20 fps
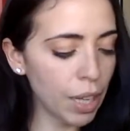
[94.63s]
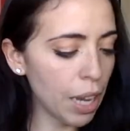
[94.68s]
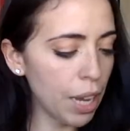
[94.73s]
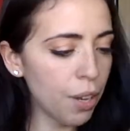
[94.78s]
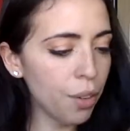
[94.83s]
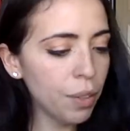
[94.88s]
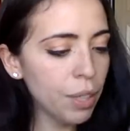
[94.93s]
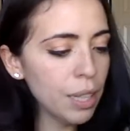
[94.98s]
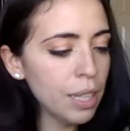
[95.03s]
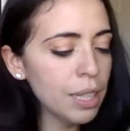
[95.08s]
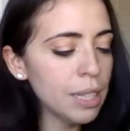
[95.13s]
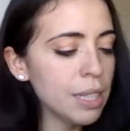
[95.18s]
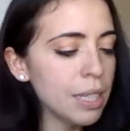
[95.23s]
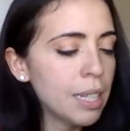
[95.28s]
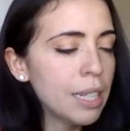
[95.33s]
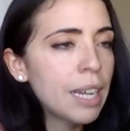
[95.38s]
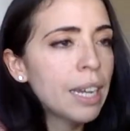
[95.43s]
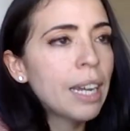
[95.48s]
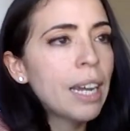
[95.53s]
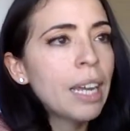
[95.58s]
I don't think this is the
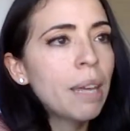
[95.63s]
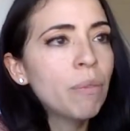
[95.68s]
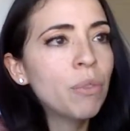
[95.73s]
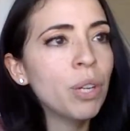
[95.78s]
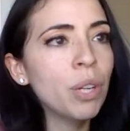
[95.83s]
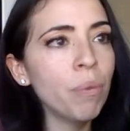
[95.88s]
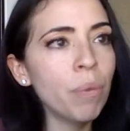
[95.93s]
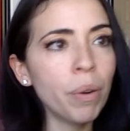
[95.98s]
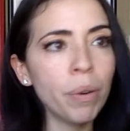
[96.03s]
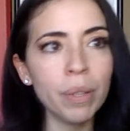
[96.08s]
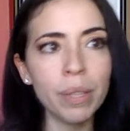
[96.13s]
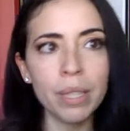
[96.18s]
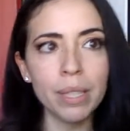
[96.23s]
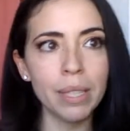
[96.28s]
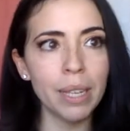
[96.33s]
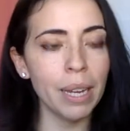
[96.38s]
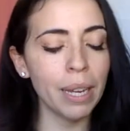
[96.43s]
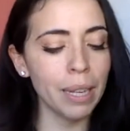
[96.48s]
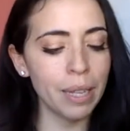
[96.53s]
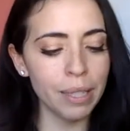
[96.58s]
deck. I keep trying to work with this
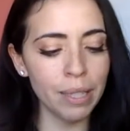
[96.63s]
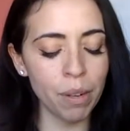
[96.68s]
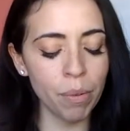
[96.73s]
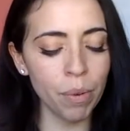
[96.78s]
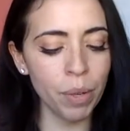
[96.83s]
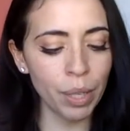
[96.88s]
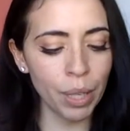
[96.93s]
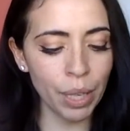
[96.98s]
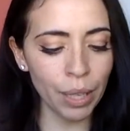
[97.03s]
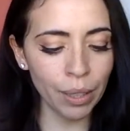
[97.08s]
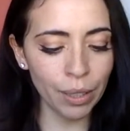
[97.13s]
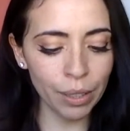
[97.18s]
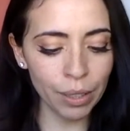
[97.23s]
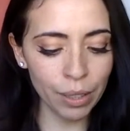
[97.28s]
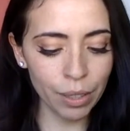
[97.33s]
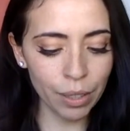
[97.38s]
deck and it's not working.